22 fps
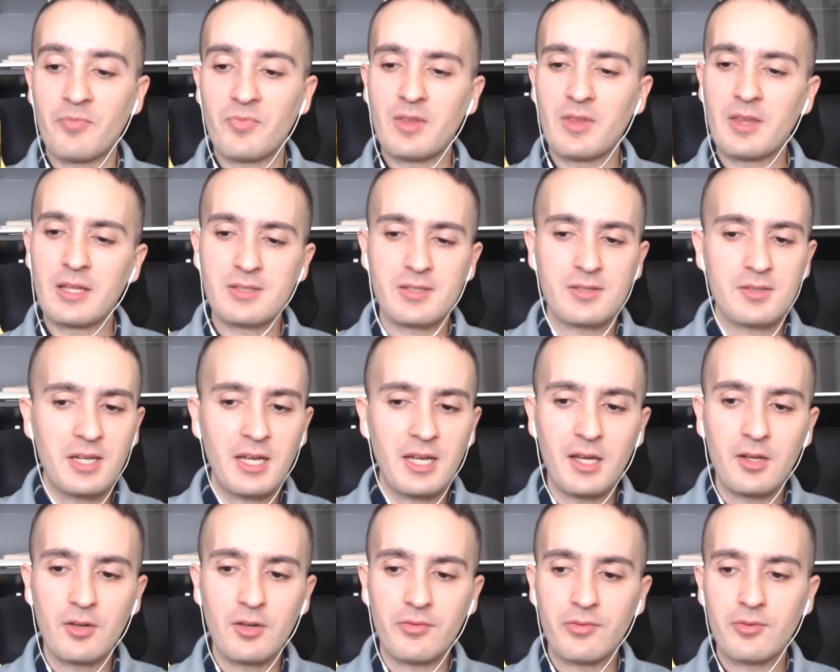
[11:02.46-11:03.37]
that's
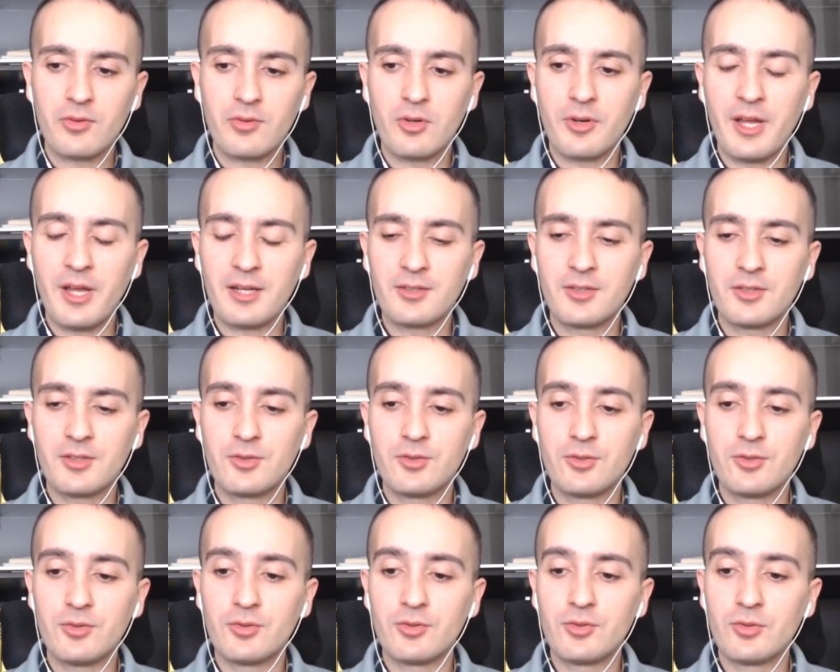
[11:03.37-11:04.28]
kind of connected
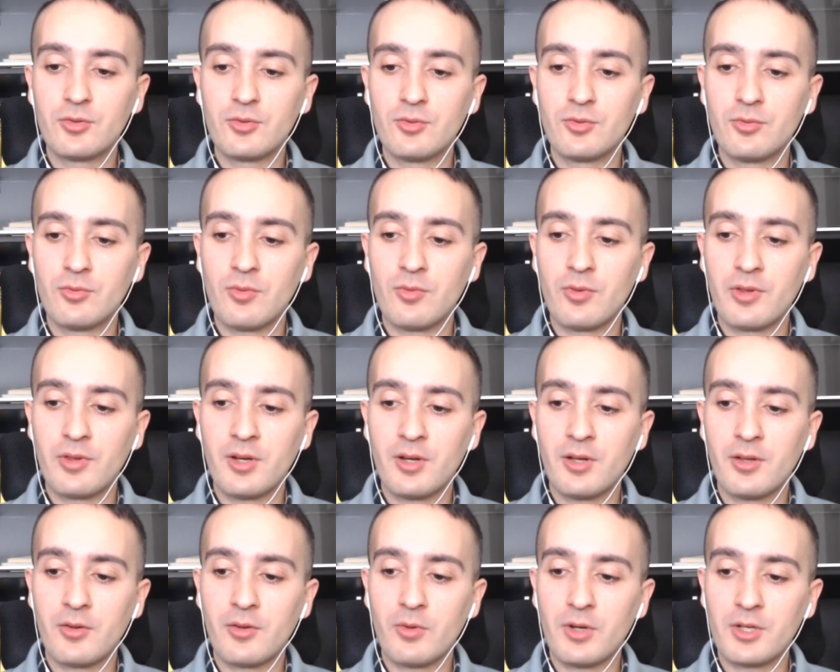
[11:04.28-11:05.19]
to
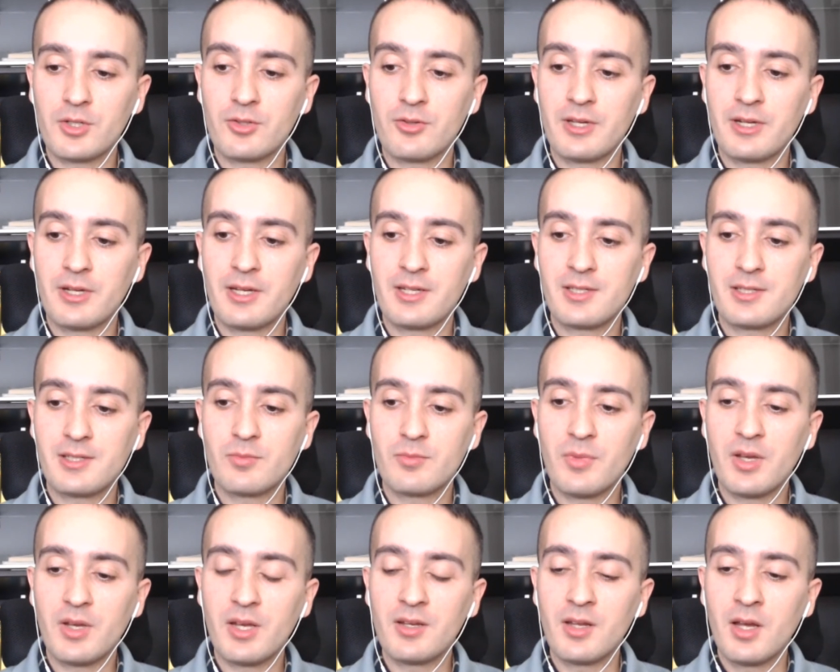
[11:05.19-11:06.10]
the question that I just
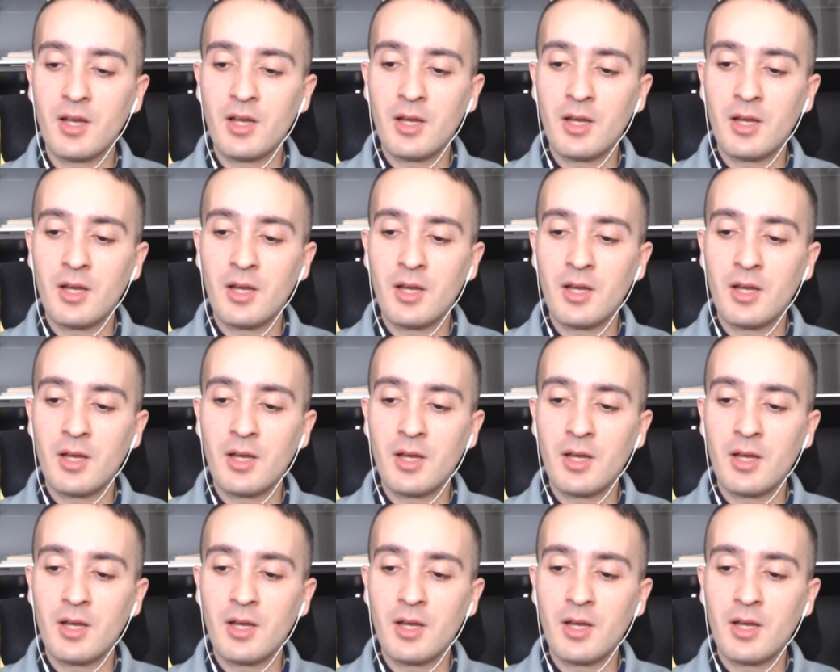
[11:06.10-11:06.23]
made.